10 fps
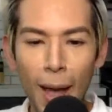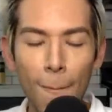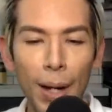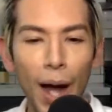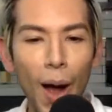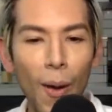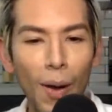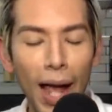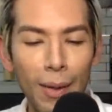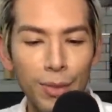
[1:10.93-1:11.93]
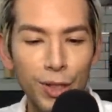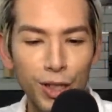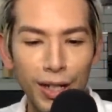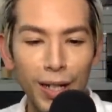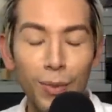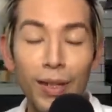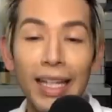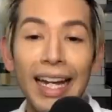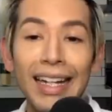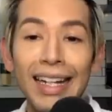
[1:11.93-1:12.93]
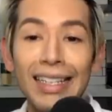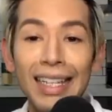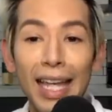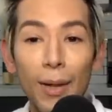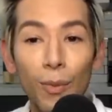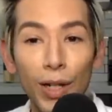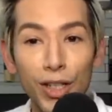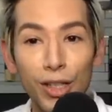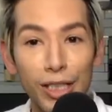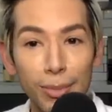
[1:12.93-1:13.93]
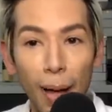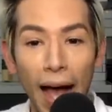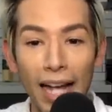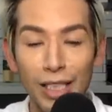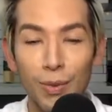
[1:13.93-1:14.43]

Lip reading: But OMG, we're getting into Kim Richards' past.